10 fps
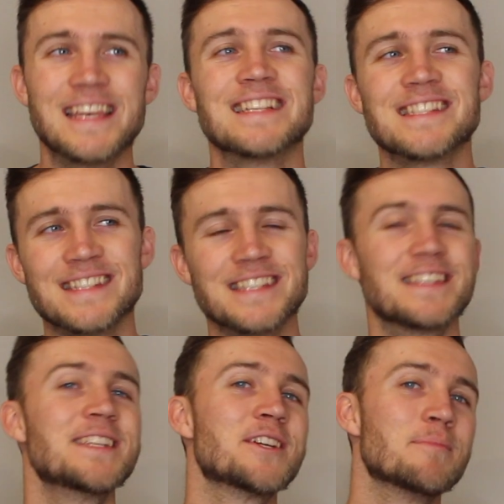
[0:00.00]

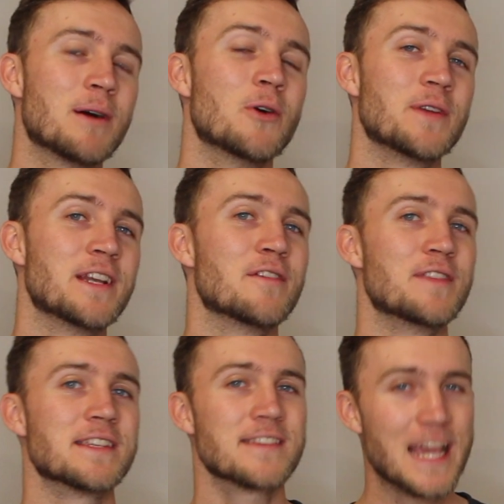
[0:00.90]
assisted component of
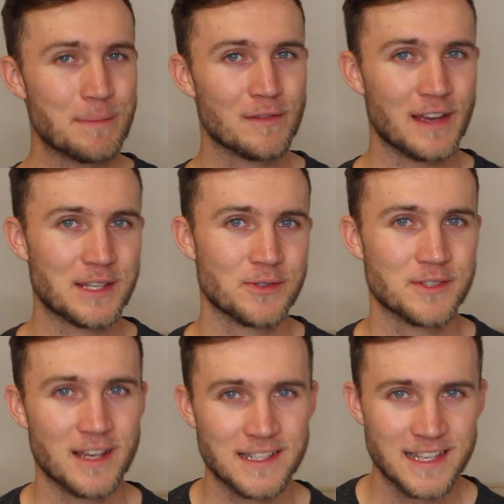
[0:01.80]
this type of
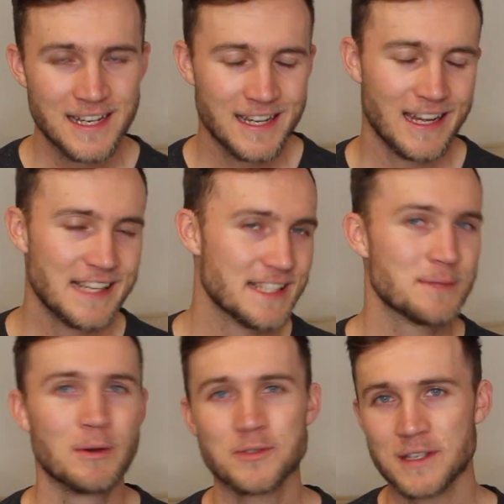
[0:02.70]
exercise is its
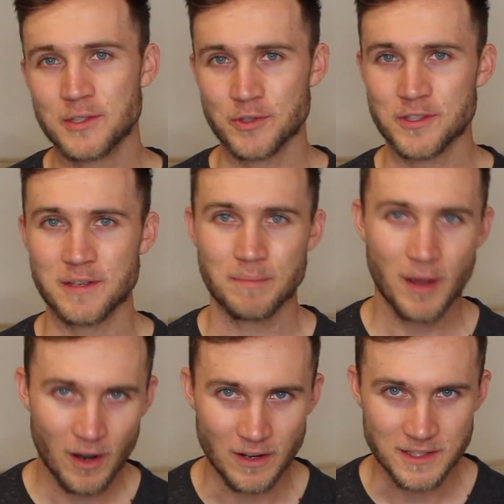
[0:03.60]
most interesting
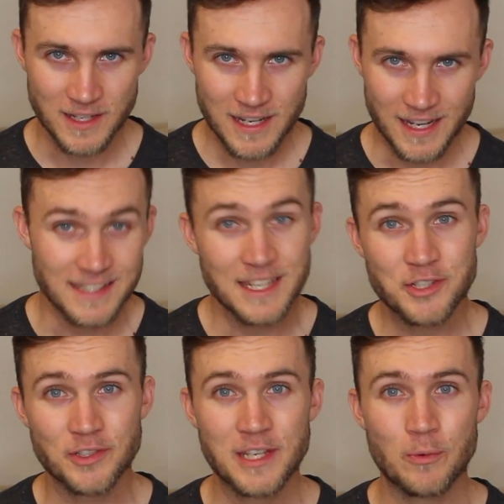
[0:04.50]
part.
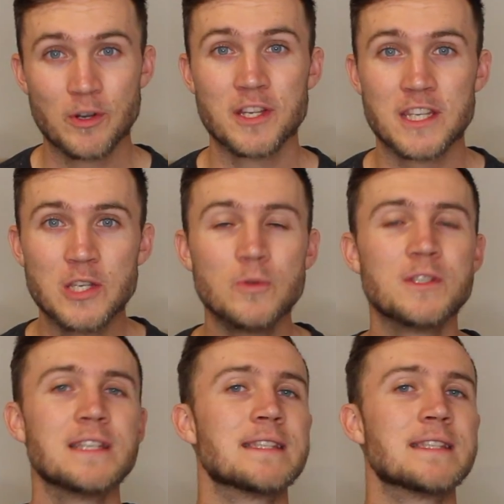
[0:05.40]
Essentially, we're using